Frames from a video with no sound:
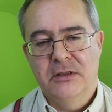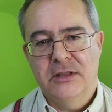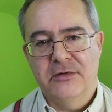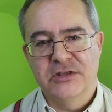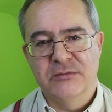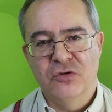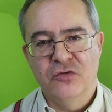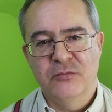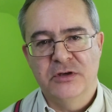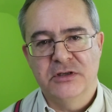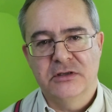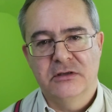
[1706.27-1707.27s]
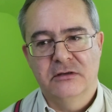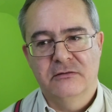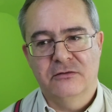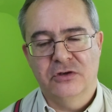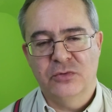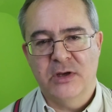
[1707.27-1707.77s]
There is a movement
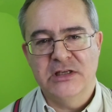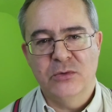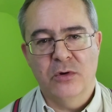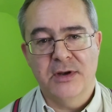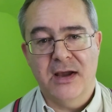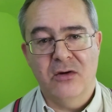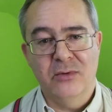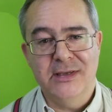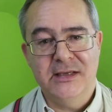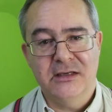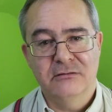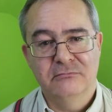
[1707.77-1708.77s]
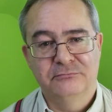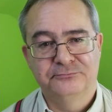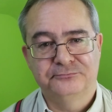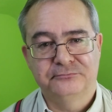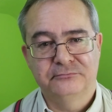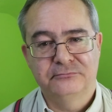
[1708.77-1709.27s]
for a 21-hour week.
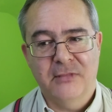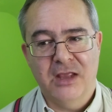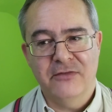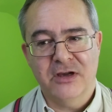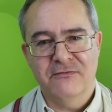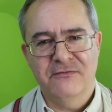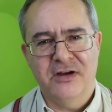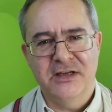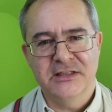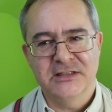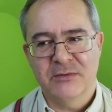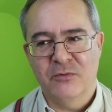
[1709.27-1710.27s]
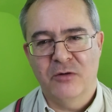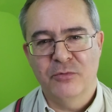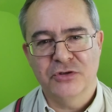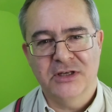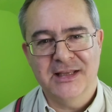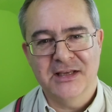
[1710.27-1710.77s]
If I can find it somewhere, I'll
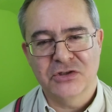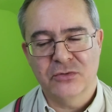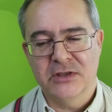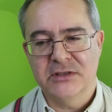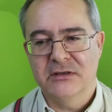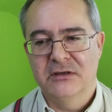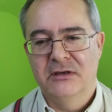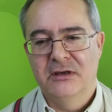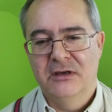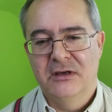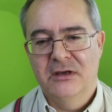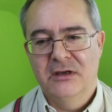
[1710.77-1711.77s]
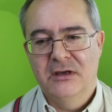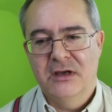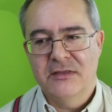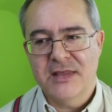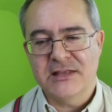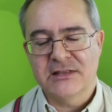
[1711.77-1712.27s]
put a link to it.
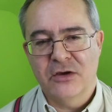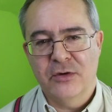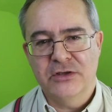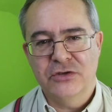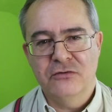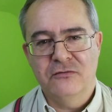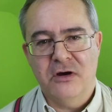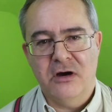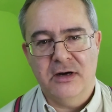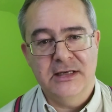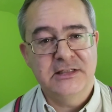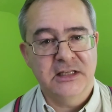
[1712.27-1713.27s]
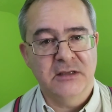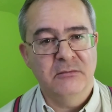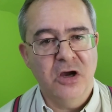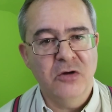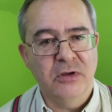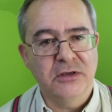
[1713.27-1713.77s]
That's going too far, at least at the
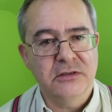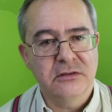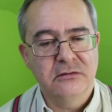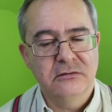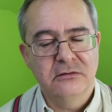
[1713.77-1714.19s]
moment.